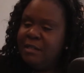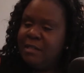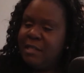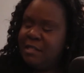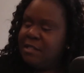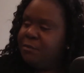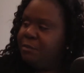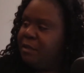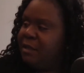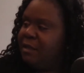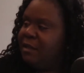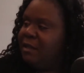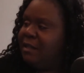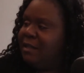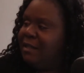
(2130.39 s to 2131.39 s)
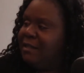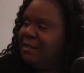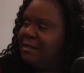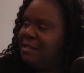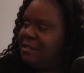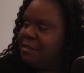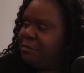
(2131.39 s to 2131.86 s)
discipline,
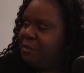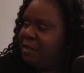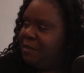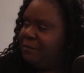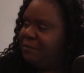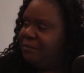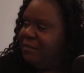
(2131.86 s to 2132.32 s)
discipline.